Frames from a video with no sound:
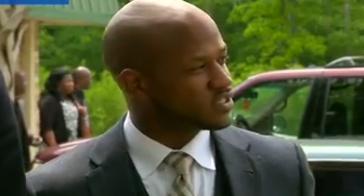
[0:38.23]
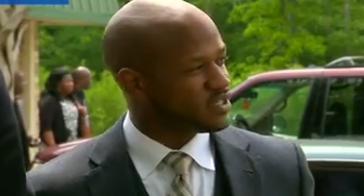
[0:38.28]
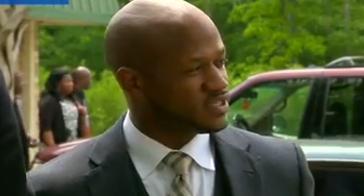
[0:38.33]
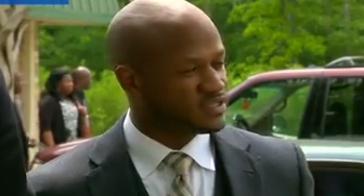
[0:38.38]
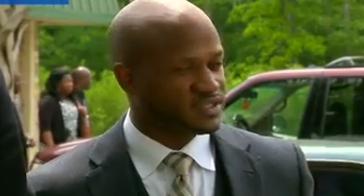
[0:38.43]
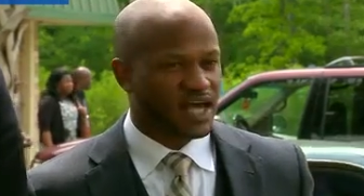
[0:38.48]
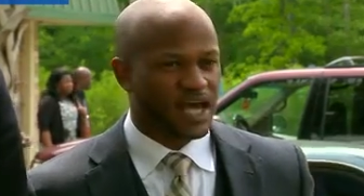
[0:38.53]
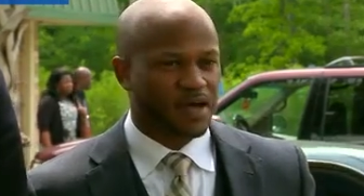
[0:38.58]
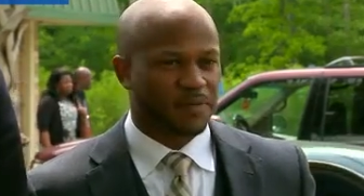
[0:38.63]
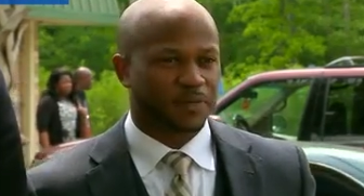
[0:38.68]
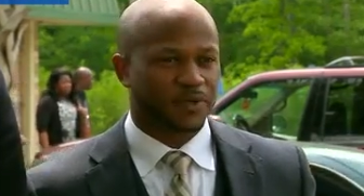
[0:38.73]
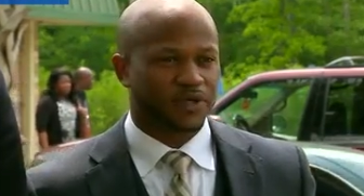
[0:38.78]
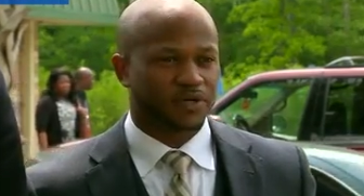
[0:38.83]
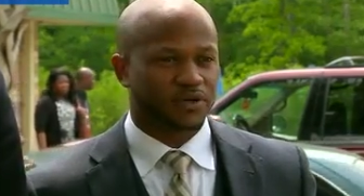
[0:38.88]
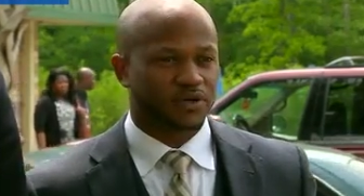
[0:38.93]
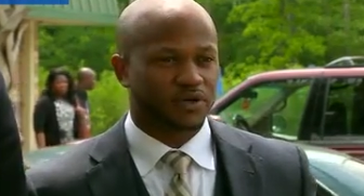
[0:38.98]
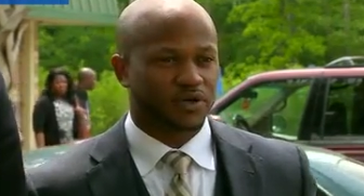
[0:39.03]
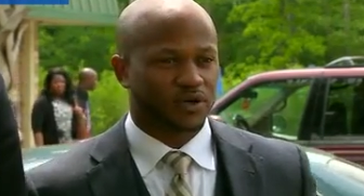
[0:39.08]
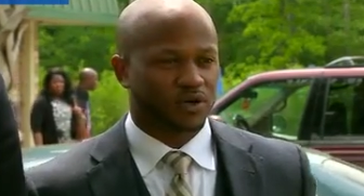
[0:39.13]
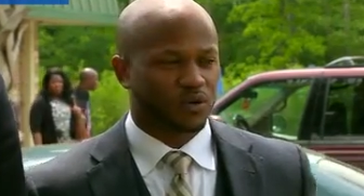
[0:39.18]
this happened
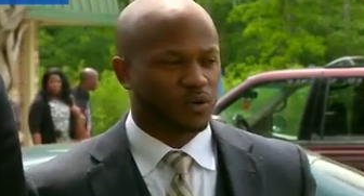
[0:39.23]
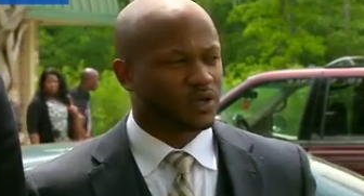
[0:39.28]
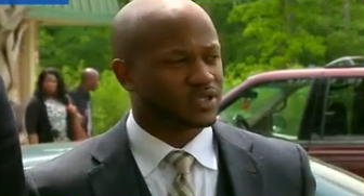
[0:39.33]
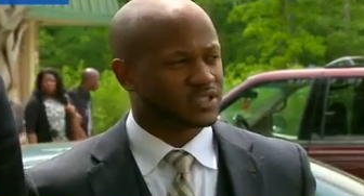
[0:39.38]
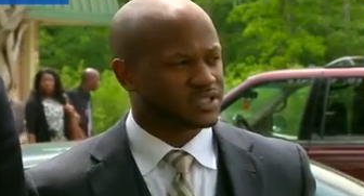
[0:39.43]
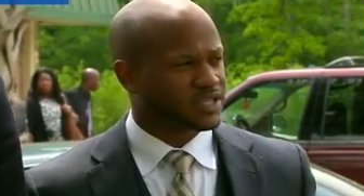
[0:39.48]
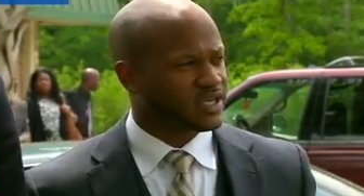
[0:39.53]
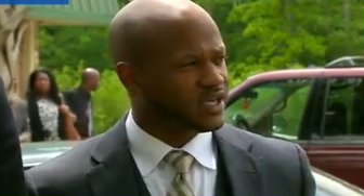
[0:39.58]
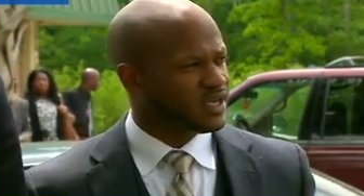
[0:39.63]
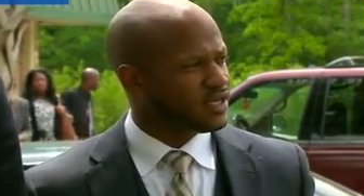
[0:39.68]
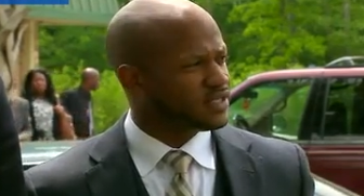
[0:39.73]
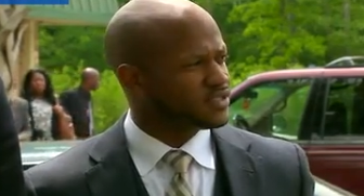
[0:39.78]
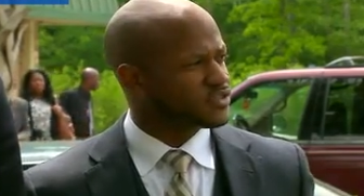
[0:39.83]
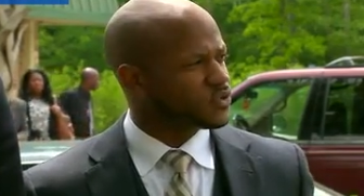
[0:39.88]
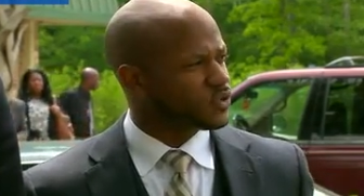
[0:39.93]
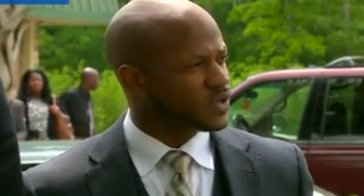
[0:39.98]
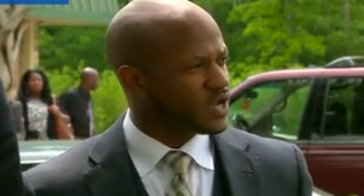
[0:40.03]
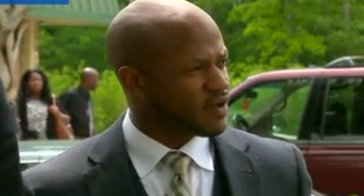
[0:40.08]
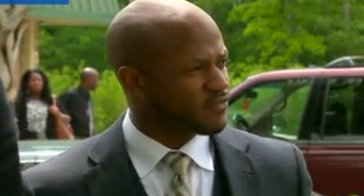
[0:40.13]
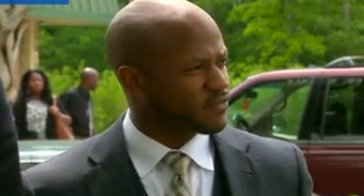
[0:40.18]
once again
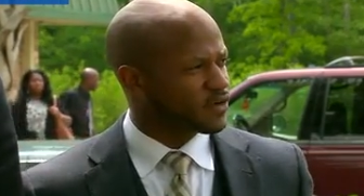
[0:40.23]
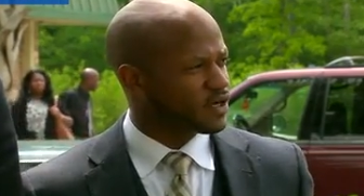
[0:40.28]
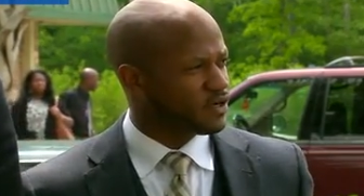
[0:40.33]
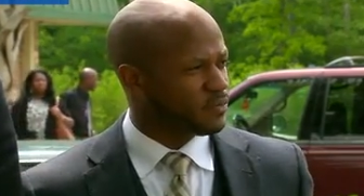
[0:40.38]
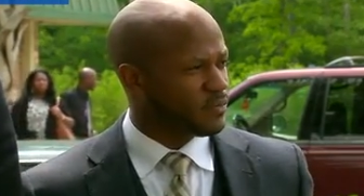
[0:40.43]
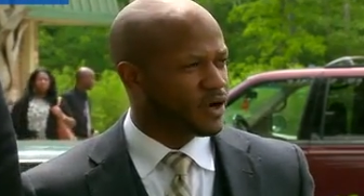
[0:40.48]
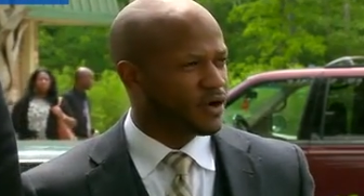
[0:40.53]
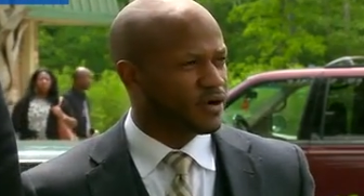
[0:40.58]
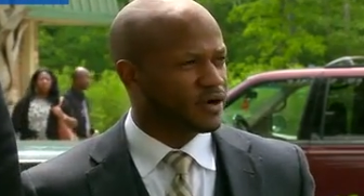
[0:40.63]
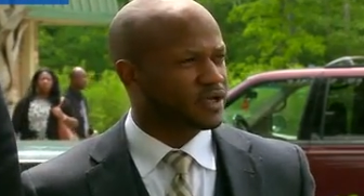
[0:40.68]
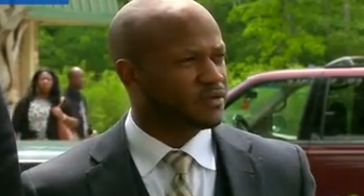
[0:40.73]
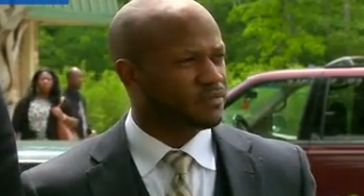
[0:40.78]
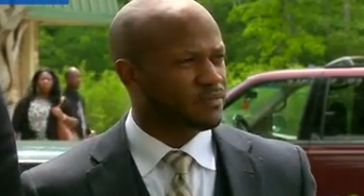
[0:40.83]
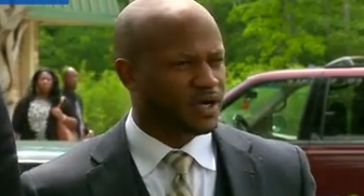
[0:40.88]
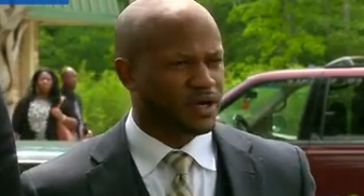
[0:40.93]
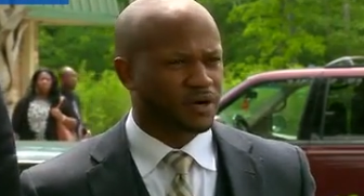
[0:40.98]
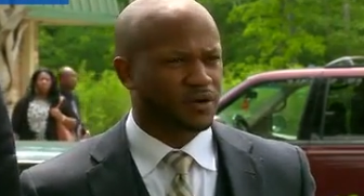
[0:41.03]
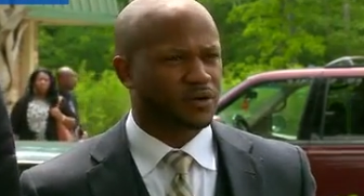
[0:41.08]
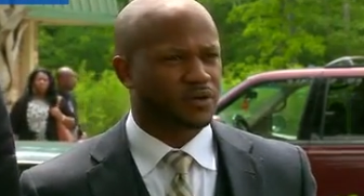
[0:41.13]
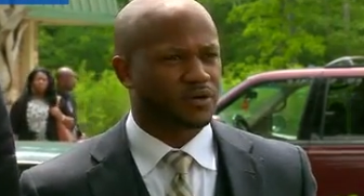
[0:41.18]
to an African American
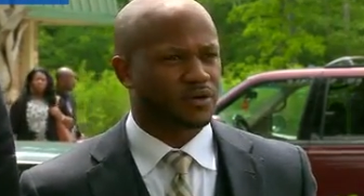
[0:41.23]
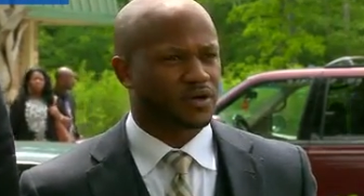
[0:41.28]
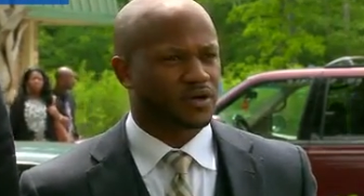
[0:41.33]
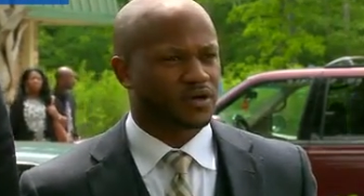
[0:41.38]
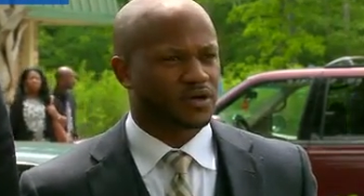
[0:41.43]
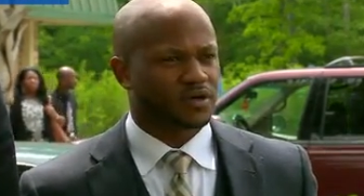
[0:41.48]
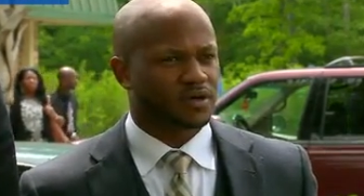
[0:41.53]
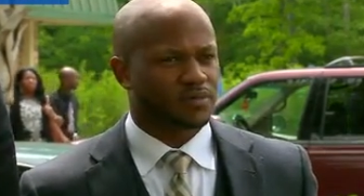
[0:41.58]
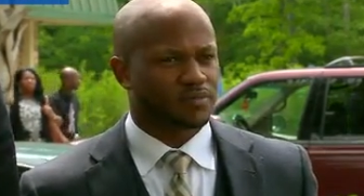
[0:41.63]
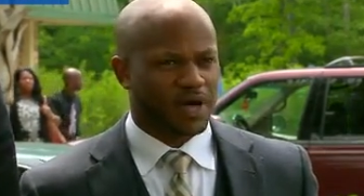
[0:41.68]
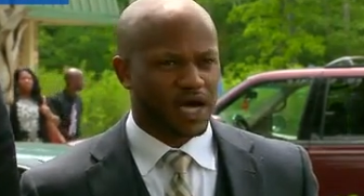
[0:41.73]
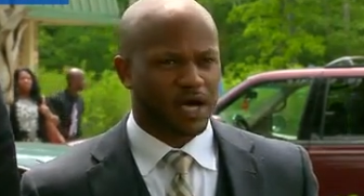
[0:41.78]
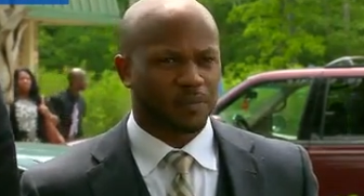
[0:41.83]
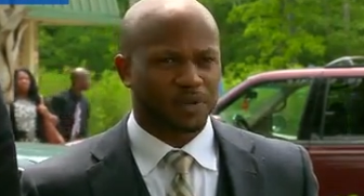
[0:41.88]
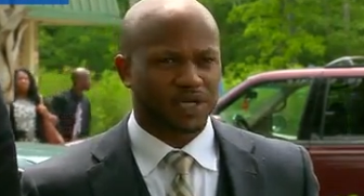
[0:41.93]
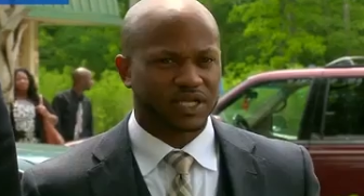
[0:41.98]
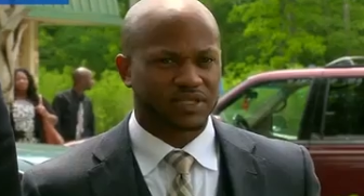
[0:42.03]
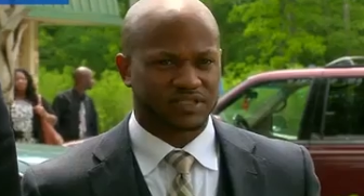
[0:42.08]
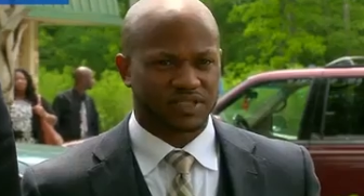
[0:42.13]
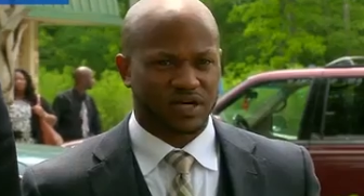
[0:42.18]
male by a
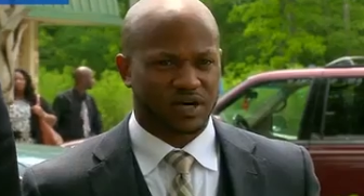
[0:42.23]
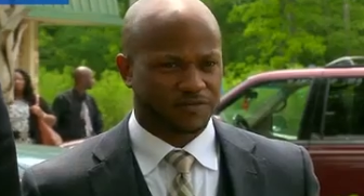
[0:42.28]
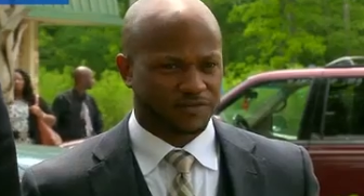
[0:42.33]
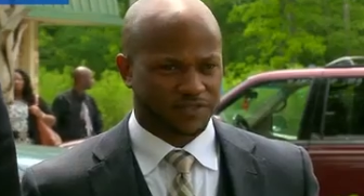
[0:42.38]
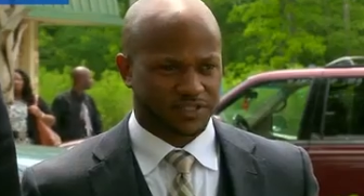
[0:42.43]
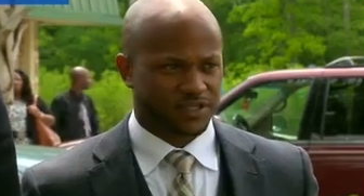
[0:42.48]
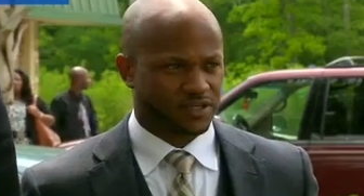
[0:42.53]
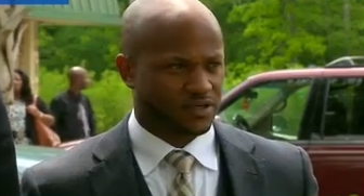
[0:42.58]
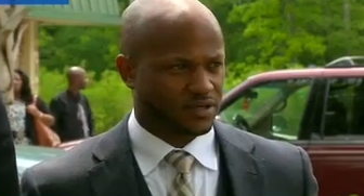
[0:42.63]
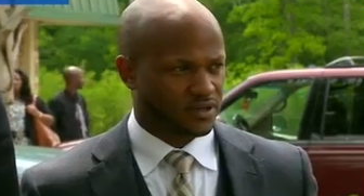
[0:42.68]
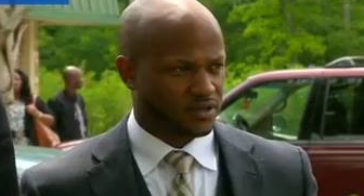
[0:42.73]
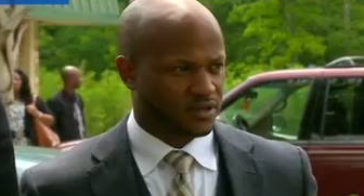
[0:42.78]
police officer.